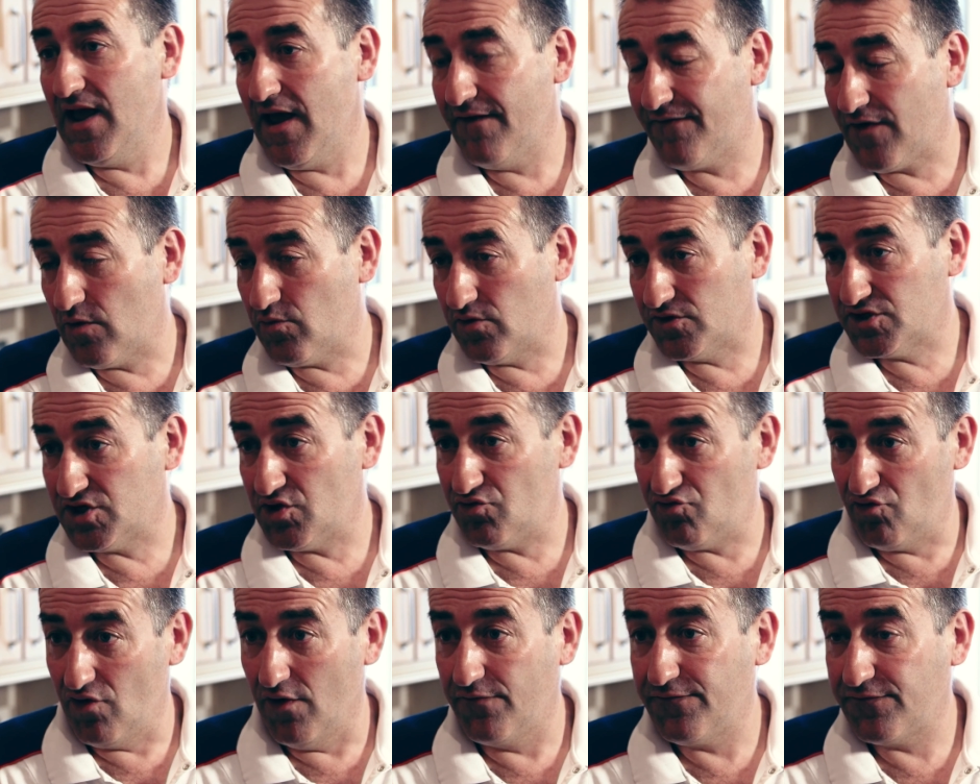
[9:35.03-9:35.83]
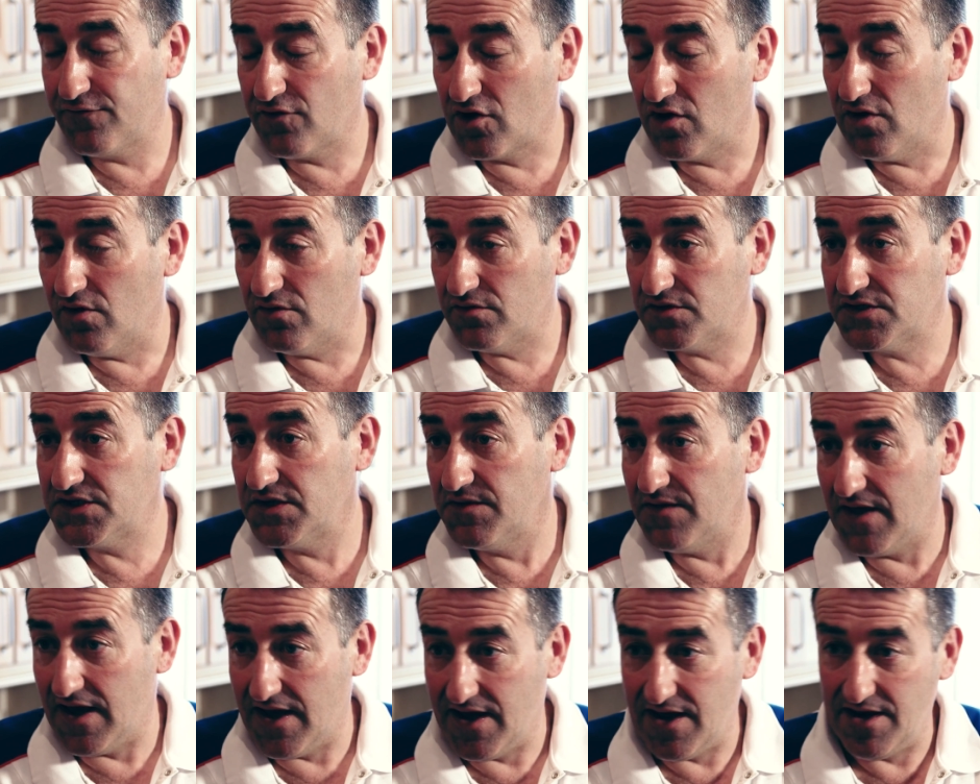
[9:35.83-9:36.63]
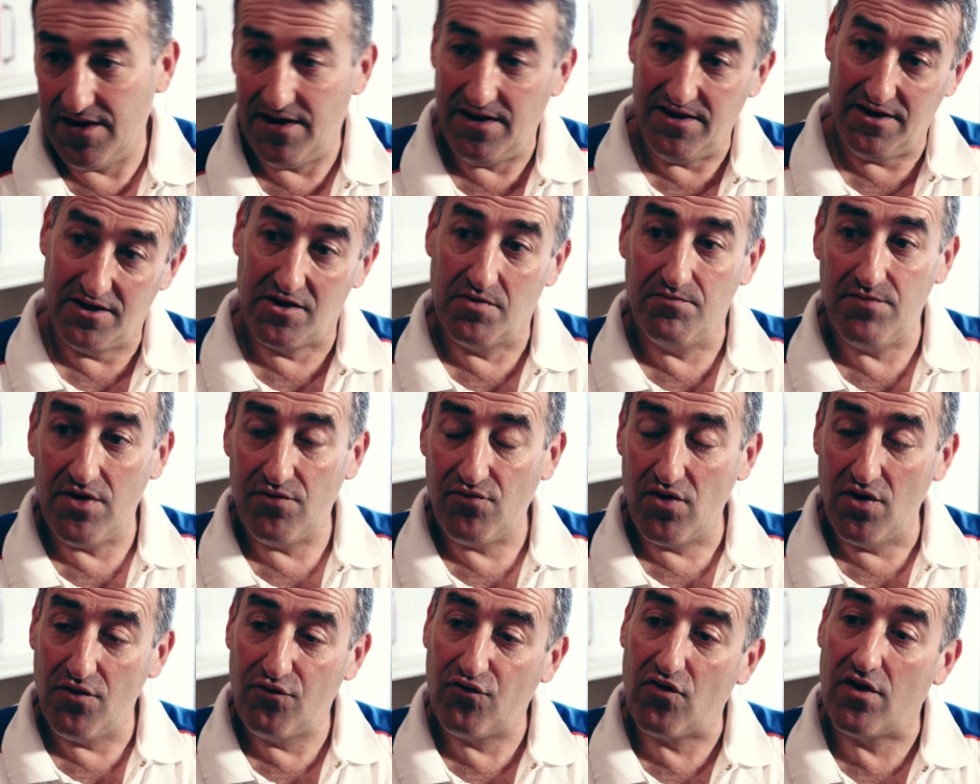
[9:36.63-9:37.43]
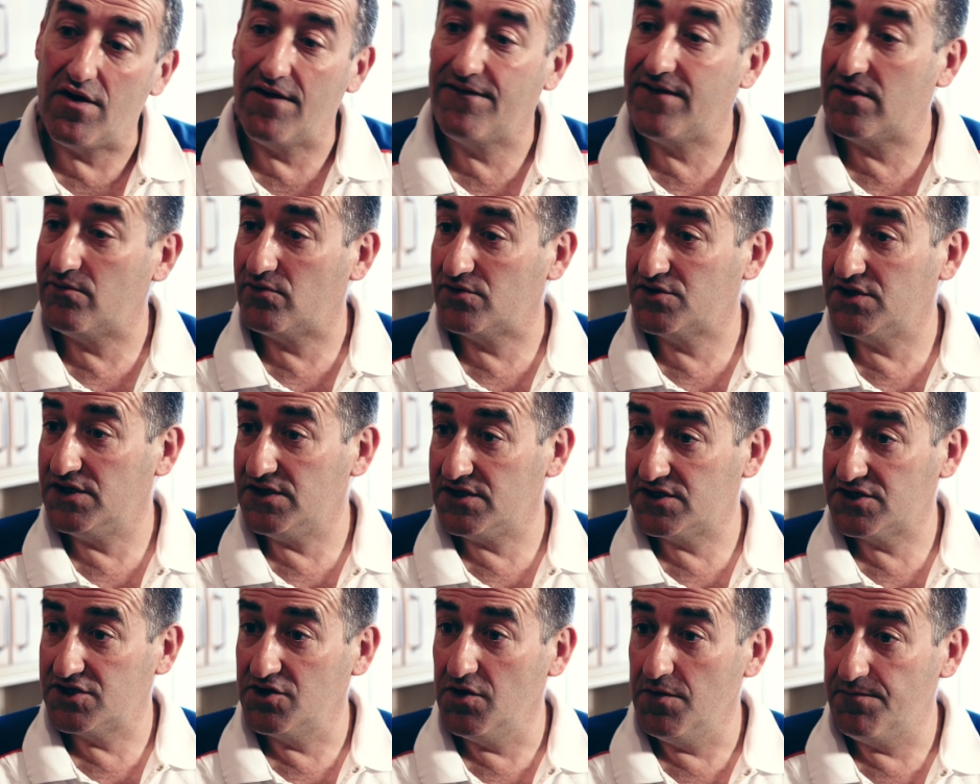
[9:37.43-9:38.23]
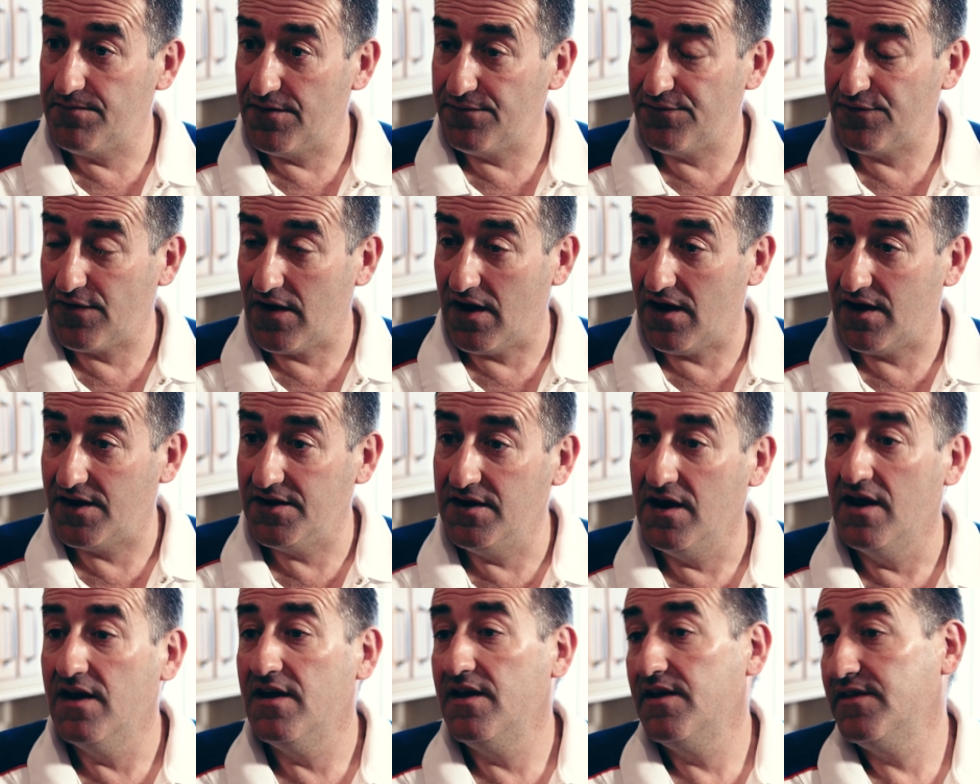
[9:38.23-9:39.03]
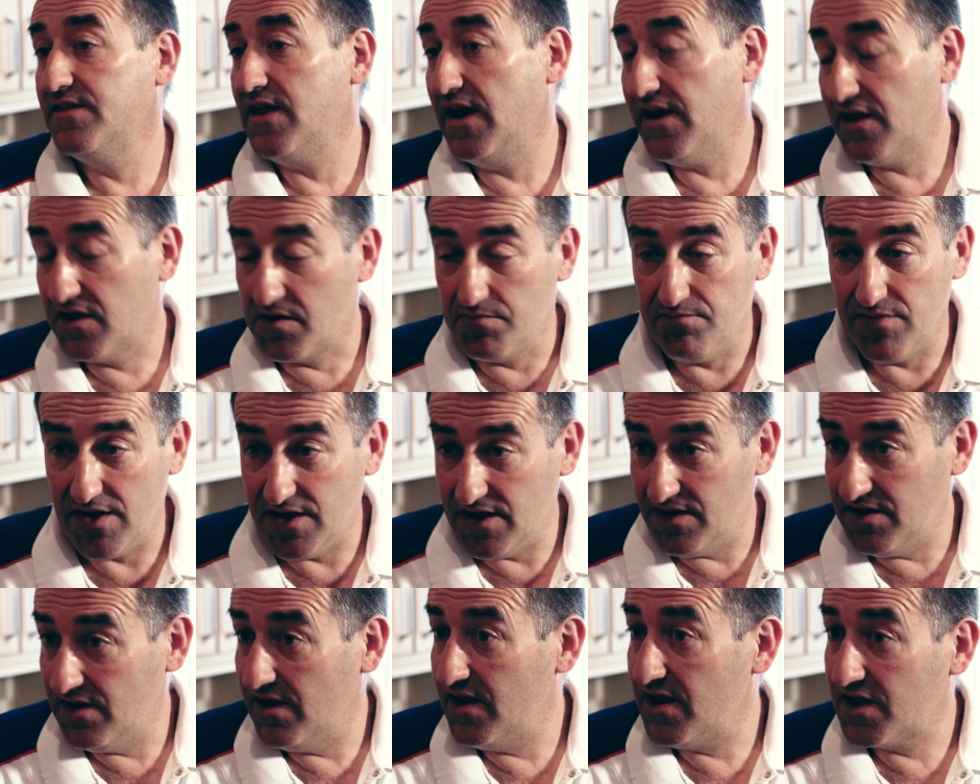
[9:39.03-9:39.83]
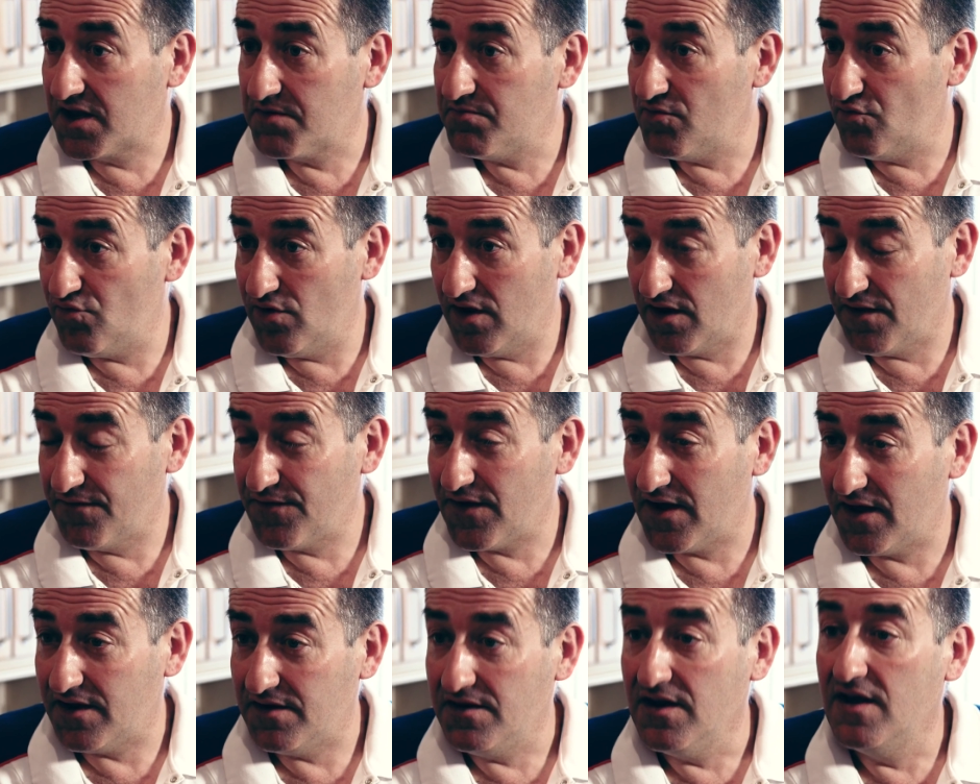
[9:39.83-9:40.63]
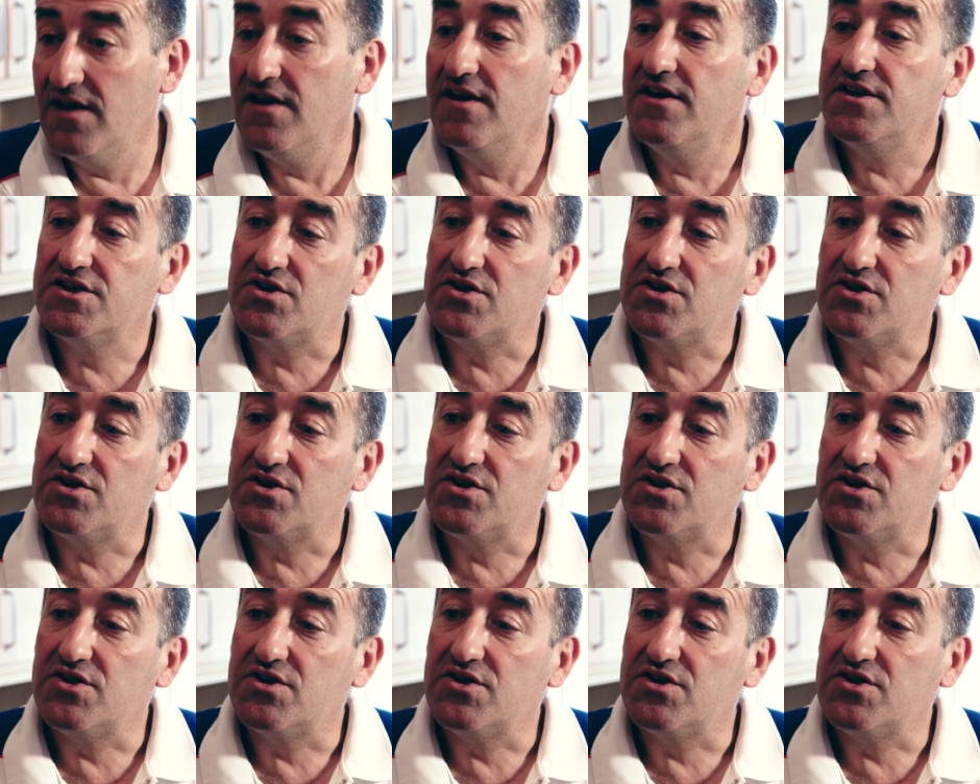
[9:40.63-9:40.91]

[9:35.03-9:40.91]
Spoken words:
if I want a rough cut then it can be rough, or if I want it super fine then it can be really fine.